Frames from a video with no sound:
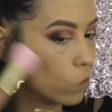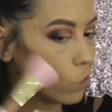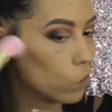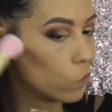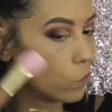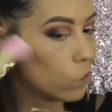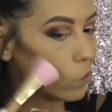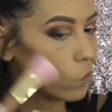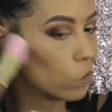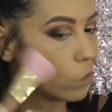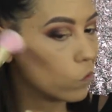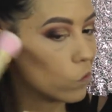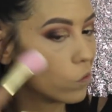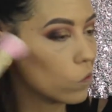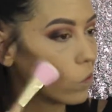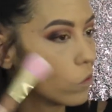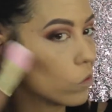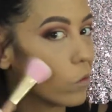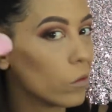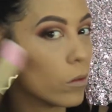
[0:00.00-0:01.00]

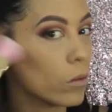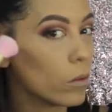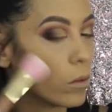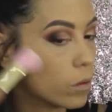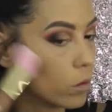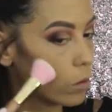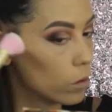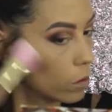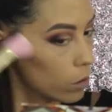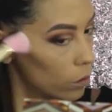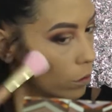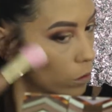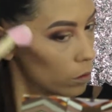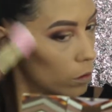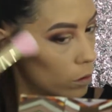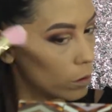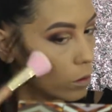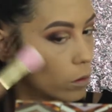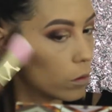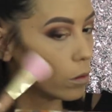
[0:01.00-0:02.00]

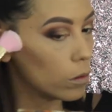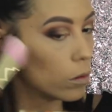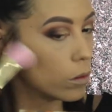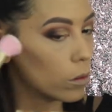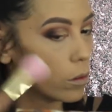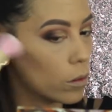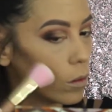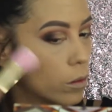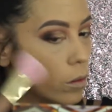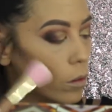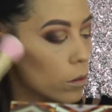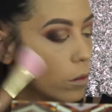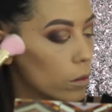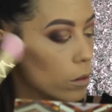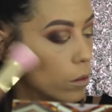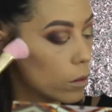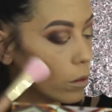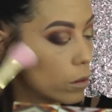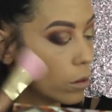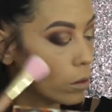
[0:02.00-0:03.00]

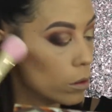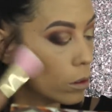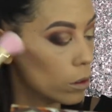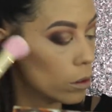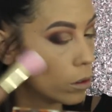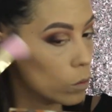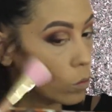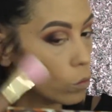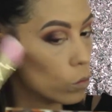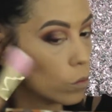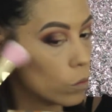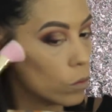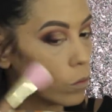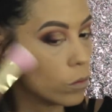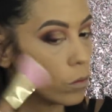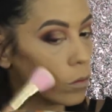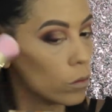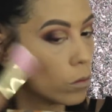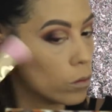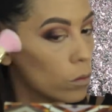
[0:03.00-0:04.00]

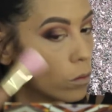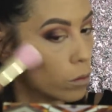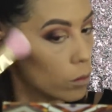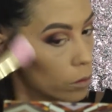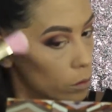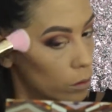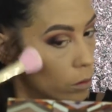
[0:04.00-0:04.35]
(no one is talking)